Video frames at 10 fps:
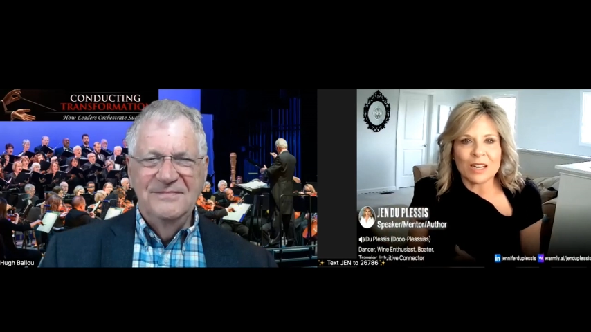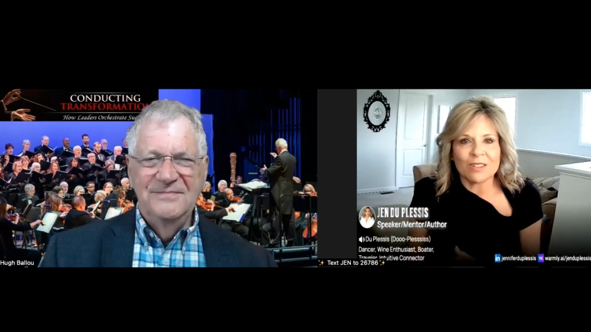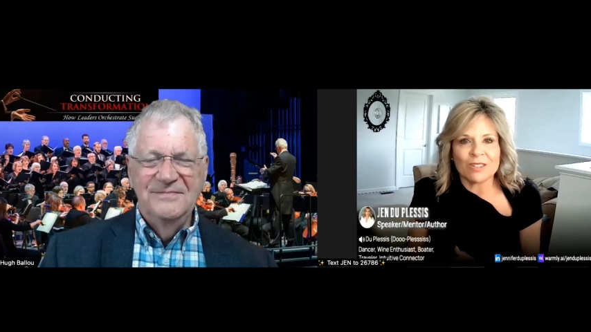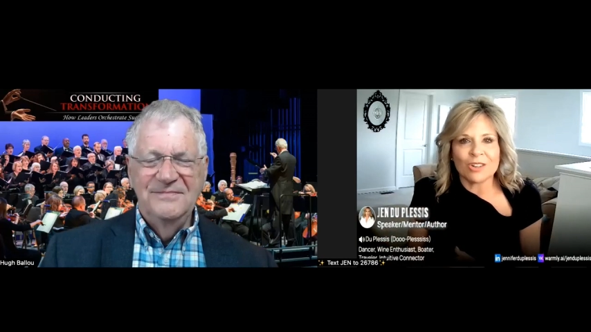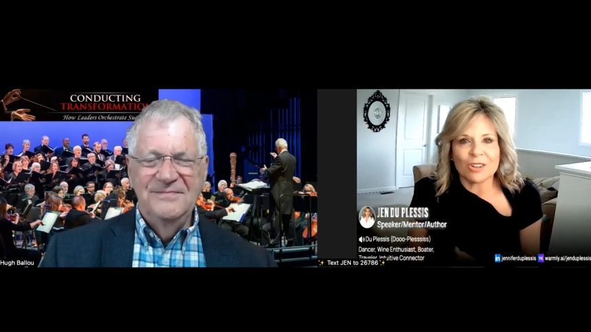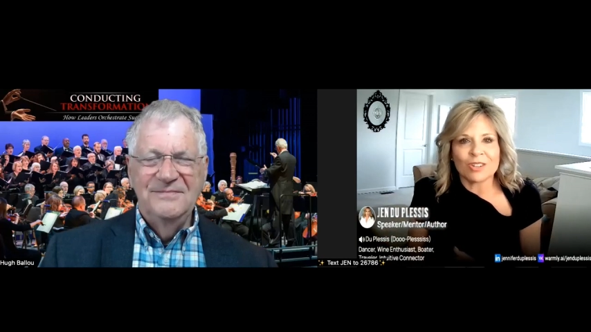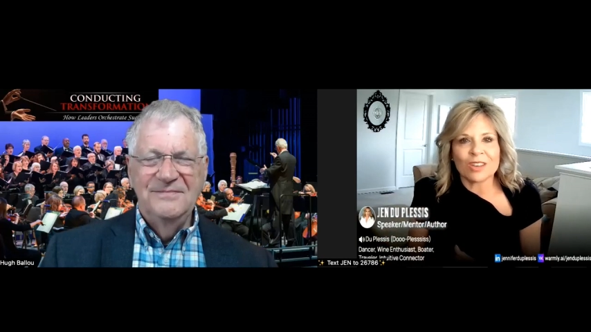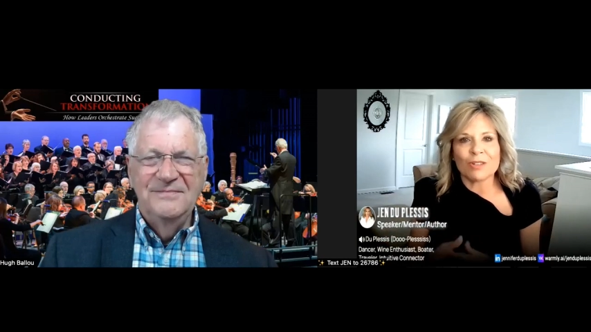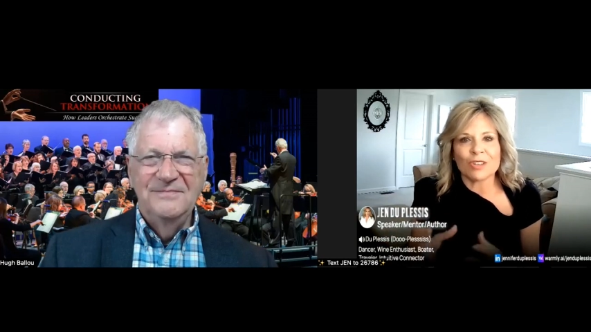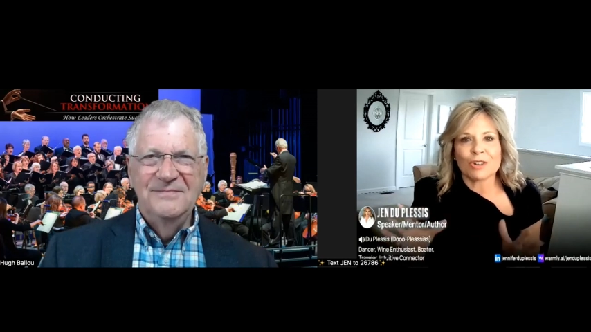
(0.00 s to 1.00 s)
Speaker 1: minutes to
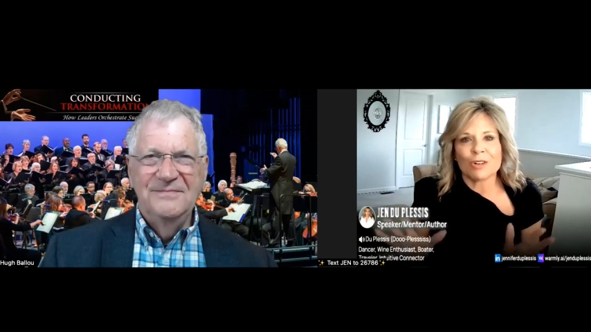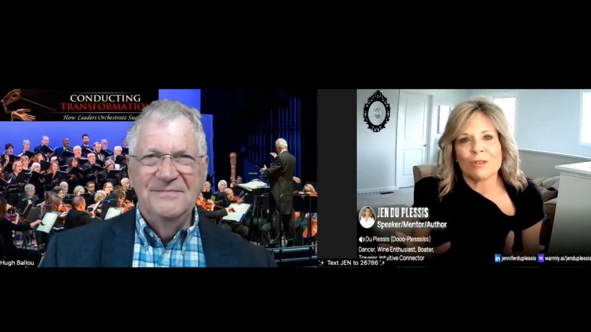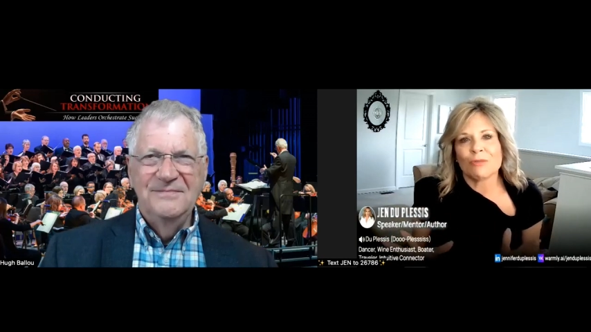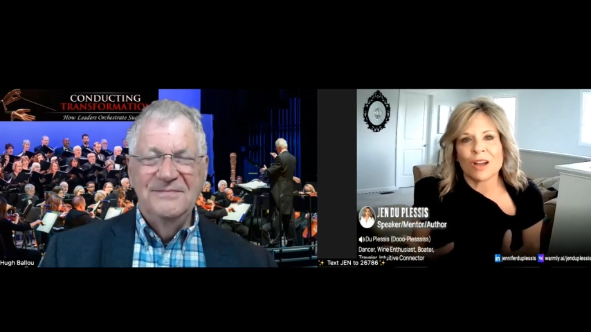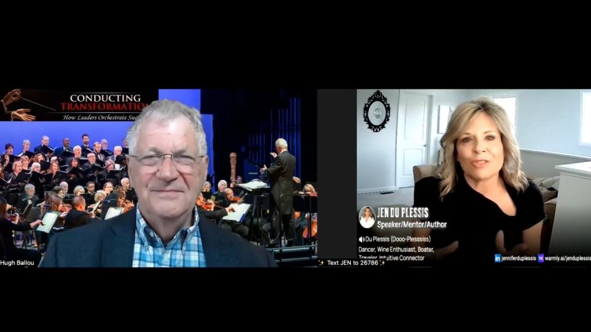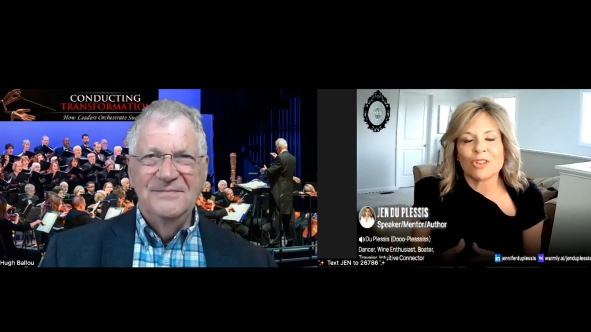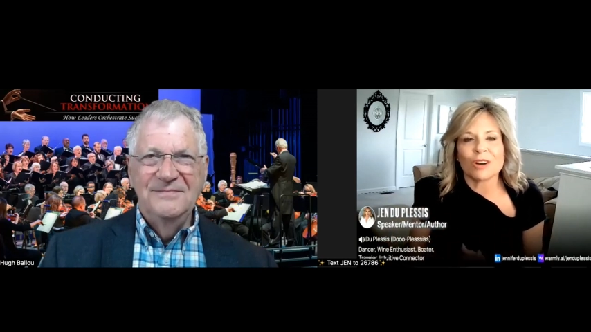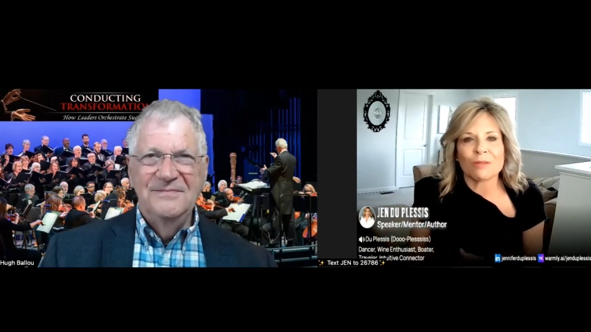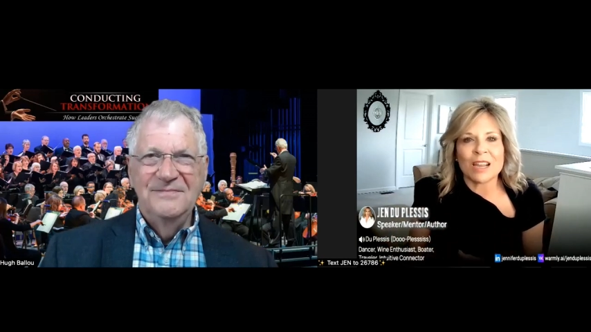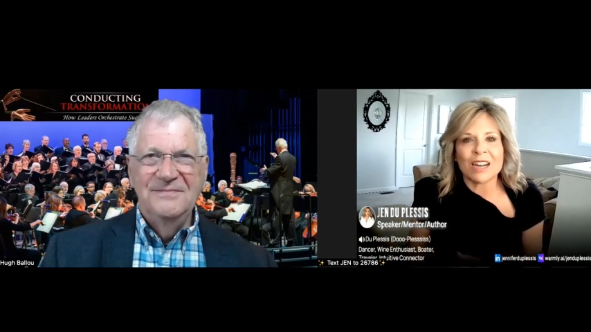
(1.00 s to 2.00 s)
just give us a great five
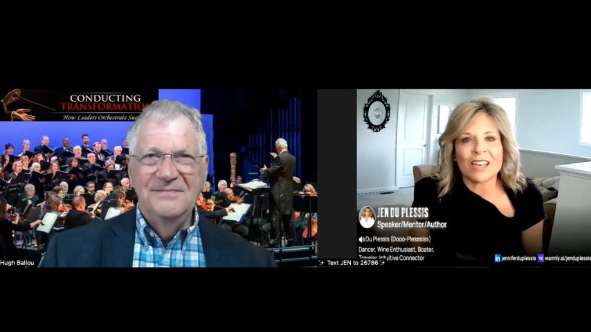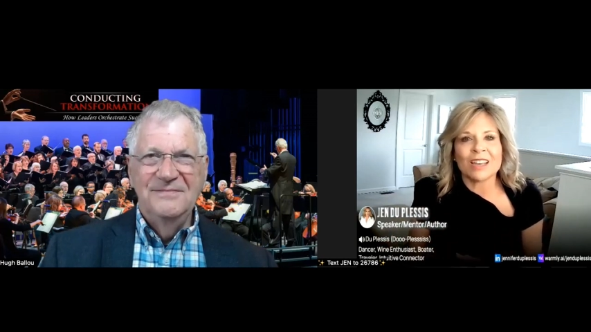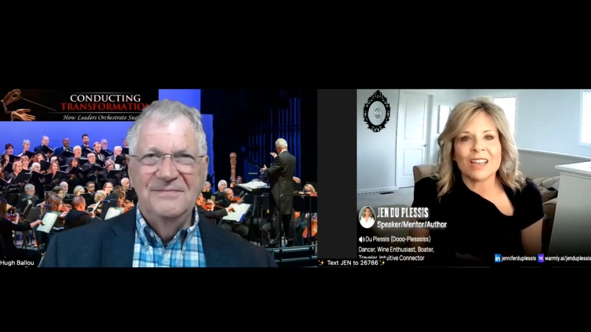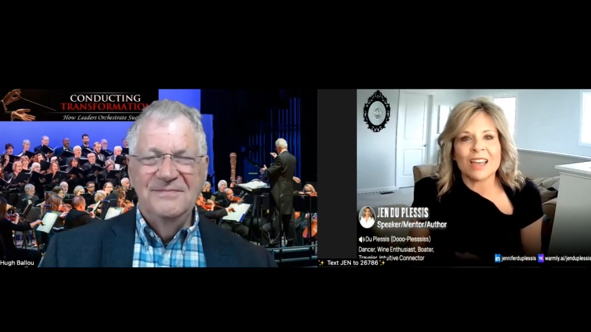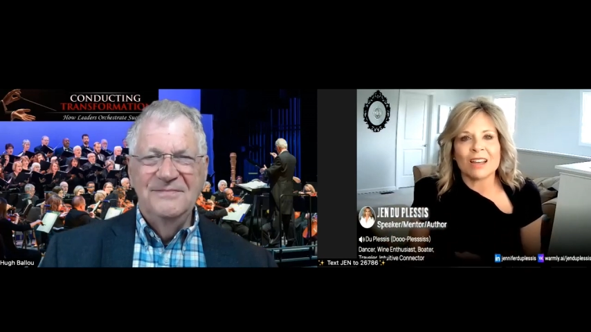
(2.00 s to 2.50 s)
star rating